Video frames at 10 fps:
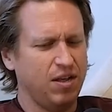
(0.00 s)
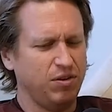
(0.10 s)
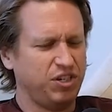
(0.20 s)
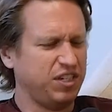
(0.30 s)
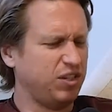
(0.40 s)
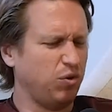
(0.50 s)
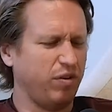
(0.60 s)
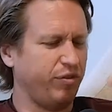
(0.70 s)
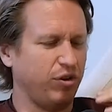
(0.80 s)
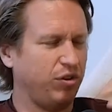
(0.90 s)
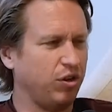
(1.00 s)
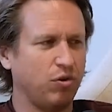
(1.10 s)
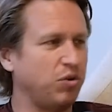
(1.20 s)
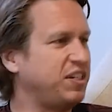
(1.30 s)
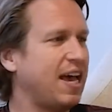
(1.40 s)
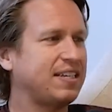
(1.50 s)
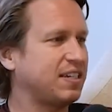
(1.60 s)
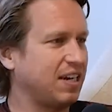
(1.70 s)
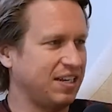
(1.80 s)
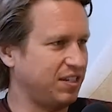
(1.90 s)
just sort of the
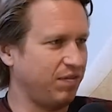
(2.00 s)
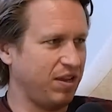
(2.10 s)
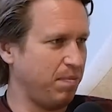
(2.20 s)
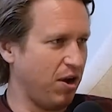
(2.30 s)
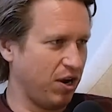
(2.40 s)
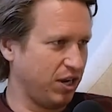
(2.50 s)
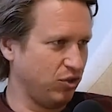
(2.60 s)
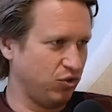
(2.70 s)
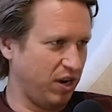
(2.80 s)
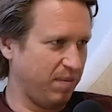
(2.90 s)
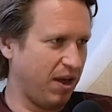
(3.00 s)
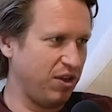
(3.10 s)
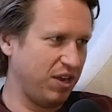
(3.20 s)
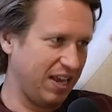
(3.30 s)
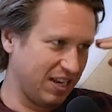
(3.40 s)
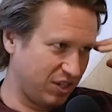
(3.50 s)
grotesqueness of the American dream, how you can get